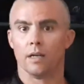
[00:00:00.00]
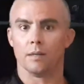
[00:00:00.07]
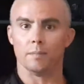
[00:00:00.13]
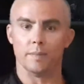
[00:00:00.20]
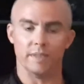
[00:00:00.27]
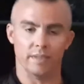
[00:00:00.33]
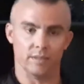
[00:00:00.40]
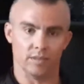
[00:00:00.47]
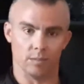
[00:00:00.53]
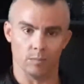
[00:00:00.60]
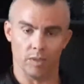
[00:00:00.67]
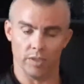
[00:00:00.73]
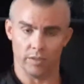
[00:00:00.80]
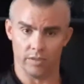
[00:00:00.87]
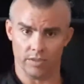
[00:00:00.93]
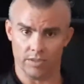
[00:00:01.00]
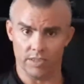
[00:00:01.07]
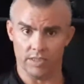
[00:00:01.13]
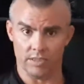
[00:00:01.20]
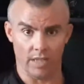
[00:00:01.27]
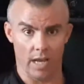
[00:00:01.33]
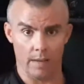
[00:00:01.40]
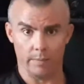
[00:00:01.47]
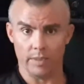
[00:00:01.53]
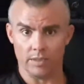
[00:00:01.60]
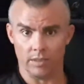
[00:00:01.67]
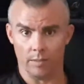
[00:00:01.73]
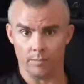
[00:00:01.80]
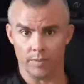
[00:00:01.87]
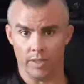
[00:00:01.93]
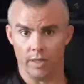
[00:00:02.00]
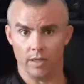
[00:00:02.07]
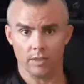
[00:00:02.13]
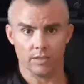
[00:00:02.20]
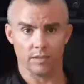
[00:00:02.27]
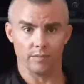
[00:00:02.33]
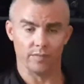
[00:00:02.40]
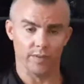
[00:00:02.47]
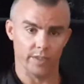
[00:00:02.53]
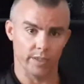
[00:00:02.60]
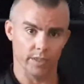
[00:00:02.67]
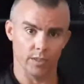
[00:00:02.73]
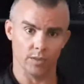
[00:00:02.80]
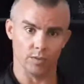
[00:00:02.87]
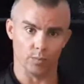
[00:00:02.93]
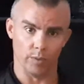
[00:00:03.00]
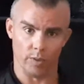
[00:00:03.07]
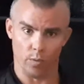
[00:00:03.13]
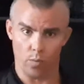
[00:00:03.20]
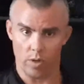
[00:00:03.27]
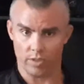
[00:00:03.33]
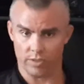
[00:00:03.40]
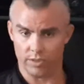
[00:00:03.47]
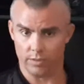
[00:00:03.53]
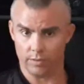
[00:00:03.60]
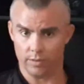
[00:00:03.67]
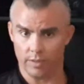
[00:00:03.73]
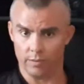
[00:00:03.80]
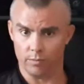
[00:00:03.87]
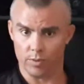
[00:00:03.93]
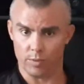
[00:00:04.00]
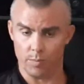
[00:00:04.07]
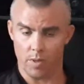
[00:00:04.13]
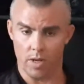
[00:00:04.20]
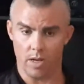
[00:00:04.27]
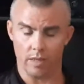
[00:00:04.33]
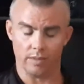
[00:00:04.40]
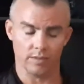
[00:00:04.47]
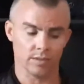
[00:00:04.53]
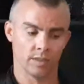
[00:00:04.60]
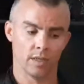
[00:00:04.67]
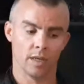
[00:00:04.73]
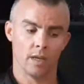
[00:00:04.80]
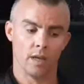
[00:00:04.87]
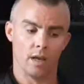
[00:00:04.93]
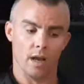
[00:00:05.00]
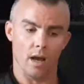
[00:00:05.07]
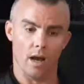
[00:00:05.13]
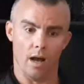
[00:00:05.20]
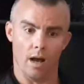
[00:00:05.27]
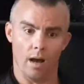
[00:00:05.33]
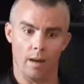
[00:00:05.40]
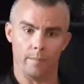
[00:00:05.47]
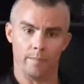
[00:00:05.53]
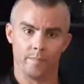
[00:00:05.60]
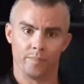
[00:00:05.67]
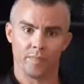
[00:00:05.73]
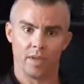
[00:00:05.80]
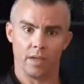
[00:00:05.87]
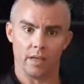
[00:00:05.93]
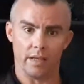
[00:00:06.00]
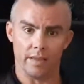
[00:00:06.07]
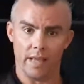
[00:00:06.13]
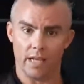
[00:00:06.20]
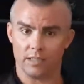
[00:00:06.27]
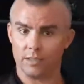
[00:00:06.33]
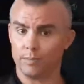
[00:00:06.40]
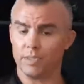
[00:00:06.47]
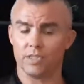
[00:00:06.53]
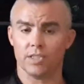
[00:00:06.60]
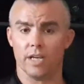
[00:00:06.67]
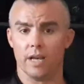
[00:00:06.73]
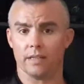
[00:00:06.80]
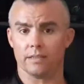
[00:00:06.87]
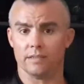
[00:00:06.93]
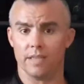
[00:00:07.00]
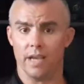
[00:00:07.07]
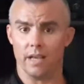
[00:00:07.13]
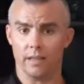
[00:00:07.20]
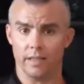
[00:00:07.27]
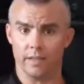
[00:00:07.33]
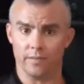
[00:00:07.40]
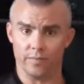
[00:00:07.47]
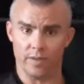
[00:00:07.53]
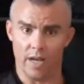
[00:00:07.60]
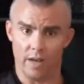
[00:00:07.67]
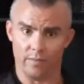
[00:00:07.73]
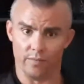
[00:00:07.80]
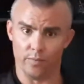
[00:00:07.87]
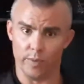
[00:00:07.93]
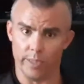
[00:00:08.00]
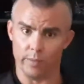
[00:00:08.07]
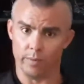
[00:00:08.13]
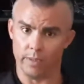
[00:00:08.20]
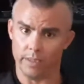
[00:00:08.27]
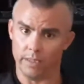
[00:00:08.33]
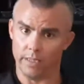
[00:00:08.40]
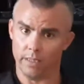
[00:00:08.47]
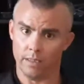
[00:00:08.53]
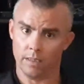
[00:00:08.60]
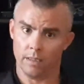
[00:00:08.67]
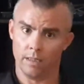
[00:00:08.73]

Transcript: be some literacy assignments up there, some videos with question and response, and that should be checked daily if not frequently.